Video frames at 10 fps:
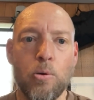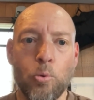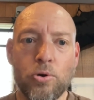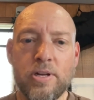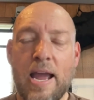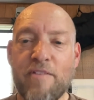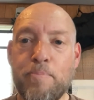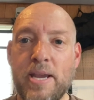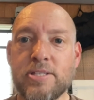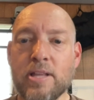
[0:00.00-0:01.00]
We're going to have
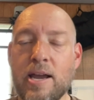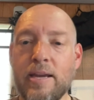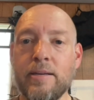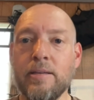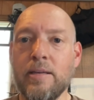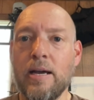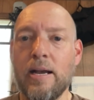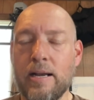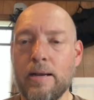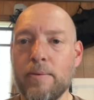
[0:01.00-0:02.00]
baseline
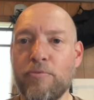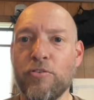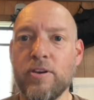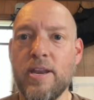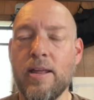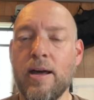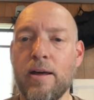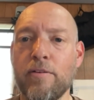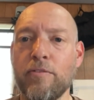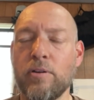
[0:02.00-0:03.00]
uh, for
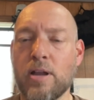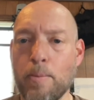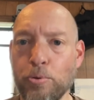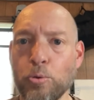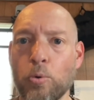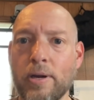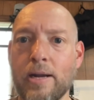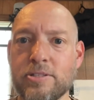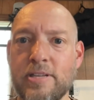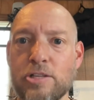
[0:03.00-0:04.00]
uh, a couple of the
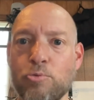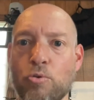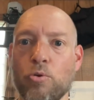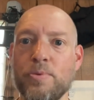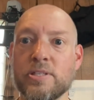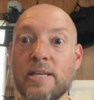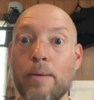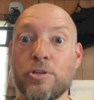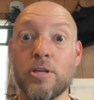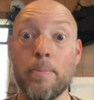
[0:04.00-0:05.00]
workouts next week, we'll be
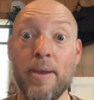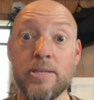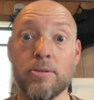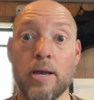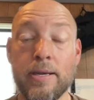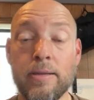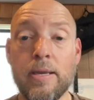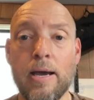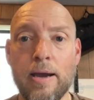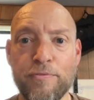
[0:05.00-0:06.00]
establishing a baseline
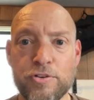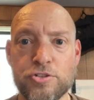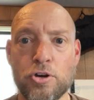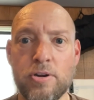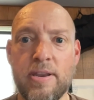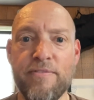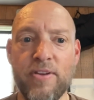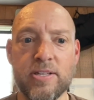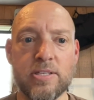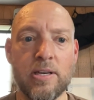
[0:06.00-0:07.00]
uh, for certain events.